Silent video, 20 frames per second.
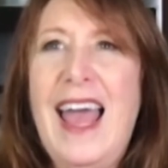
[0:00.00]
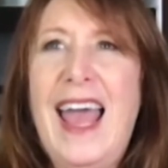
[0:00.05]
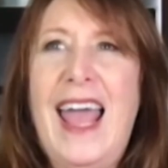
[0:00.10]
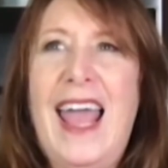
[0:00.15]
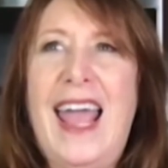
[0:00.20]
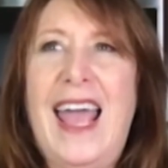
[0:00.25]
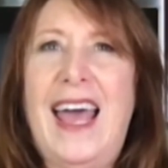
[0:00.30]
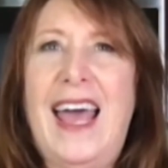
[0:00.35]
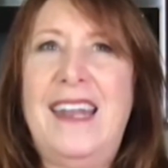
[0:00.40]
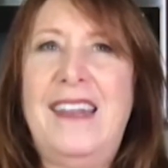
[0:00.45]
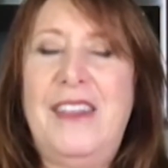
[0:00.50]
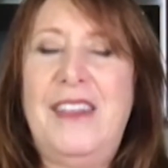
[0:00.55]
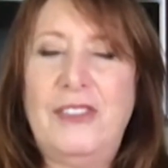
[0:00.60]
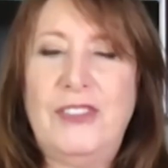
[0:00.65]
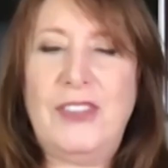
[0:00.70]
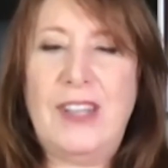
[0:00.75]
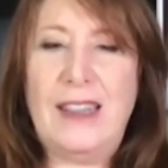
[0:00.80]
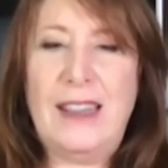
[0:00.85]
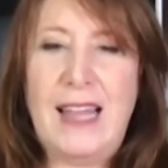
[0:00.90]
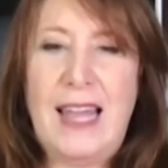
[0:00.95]
and there's
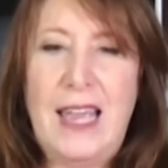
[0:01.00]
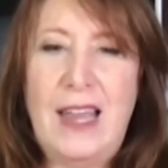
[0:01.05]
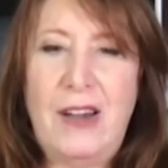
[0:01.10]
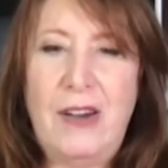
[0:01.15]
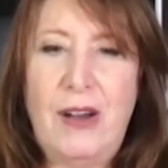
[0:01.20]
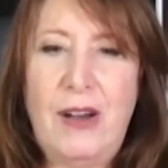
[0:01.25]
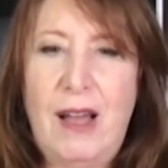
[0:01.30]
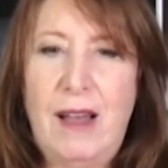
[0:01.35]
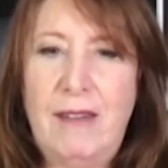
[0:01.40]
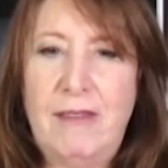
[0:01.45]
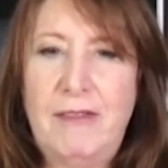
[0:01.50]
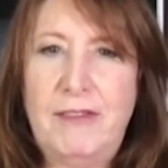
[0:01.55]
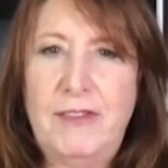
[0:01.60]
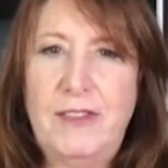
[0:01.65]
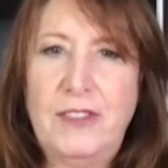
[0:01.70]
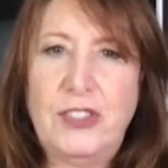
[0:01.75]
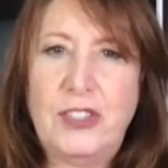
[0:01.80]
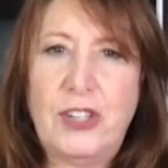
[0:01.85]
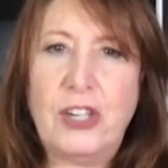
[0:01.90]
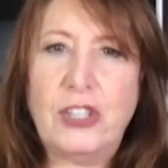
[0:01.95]
a layer of
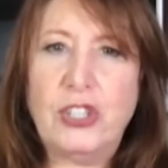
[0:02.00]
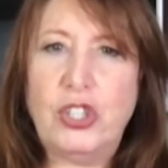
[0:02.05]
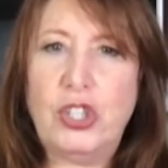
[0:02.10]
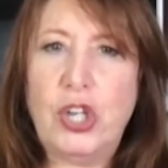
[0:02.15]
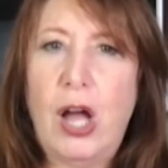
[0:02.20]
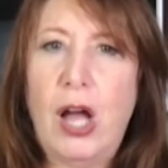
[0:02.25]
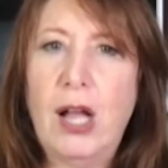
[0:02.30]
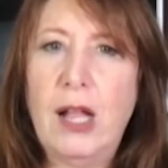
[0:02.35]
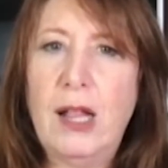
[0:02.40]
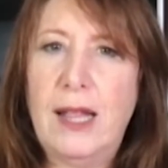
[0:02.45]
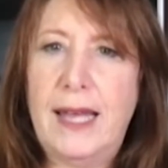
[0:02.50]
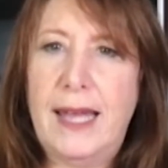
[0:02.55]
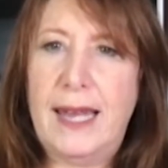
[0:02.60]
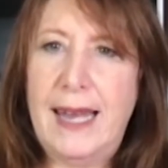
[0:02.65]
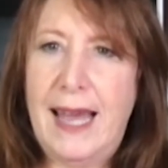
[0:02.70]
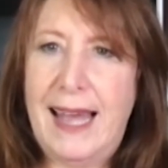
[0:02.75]
dark chocolate